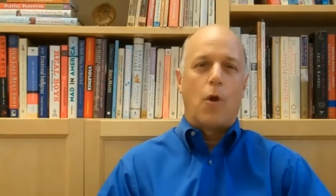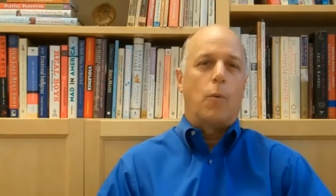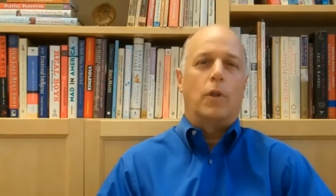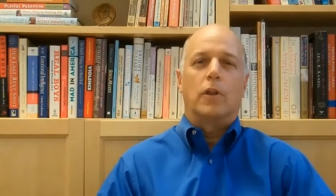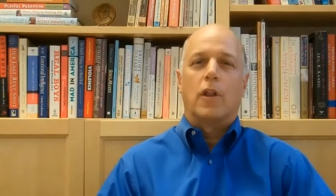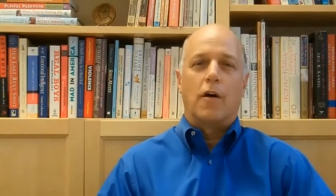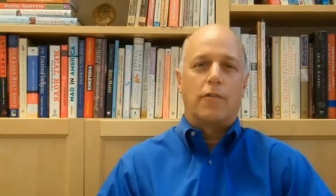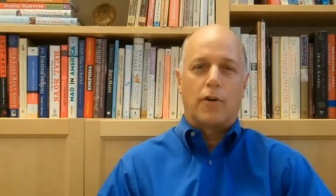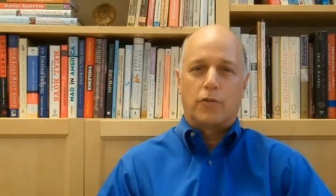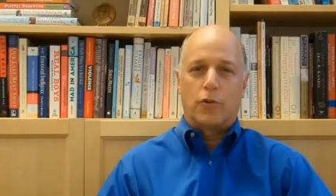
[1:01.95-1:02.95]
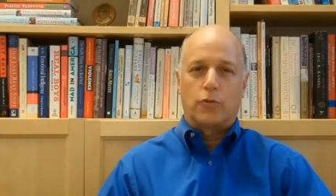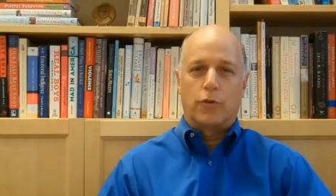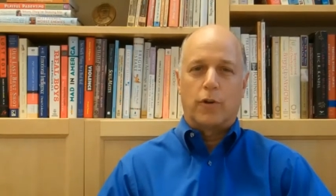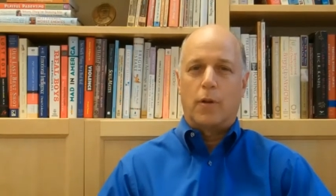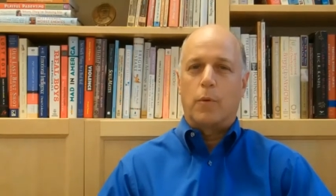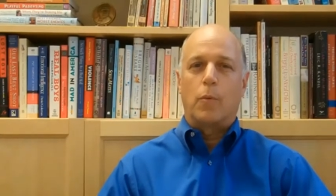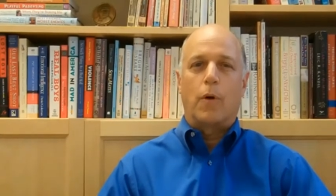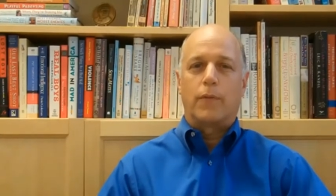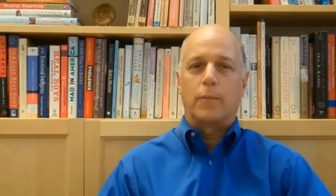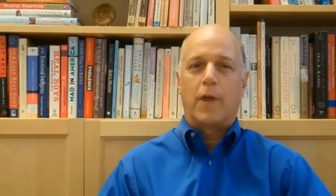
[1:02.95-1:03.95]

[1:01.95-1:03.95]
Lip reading: we love our children and we want them